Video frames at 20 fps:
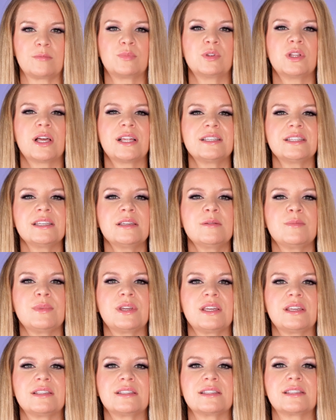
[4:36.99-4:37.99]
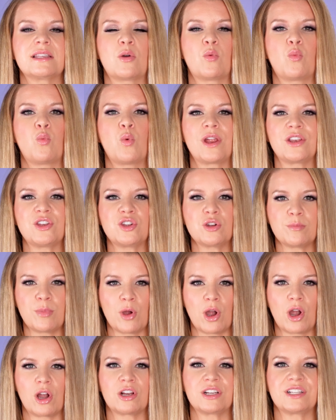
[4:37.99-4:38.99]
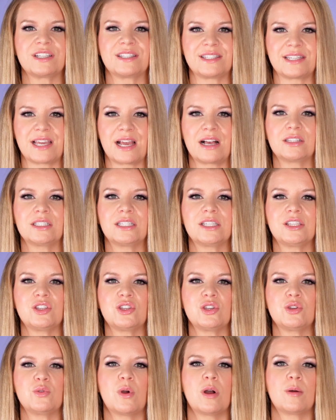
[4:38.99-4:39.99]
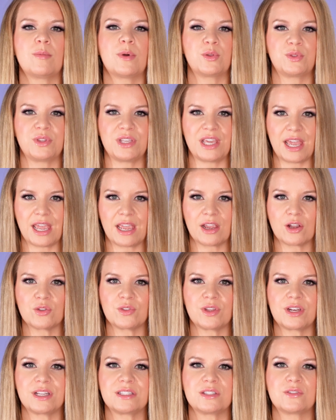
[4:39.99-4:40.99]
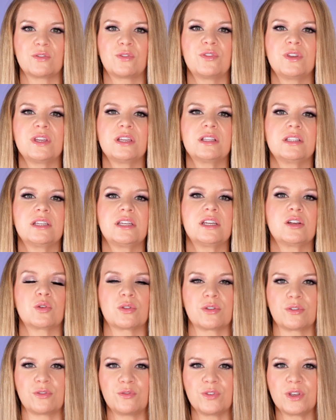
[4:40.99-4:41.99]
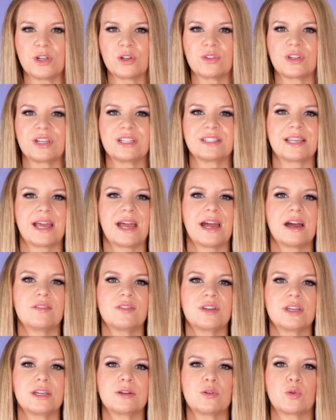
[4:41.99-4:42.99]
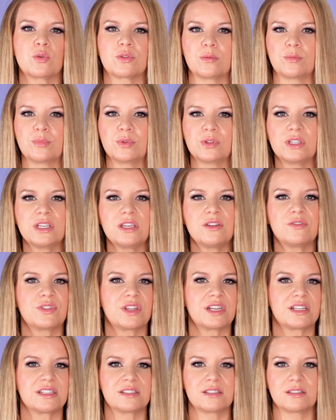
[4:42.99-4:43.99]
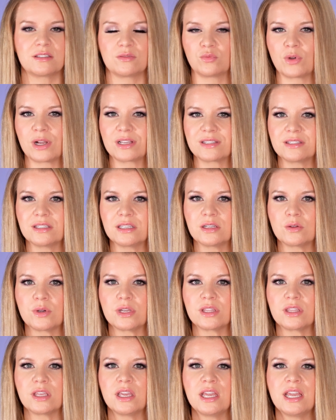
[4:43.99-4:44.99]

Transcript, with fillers: Blending means that when your part is telling you about the anger that it's feeling or the fear that it's having or the belief that it's wrestling with,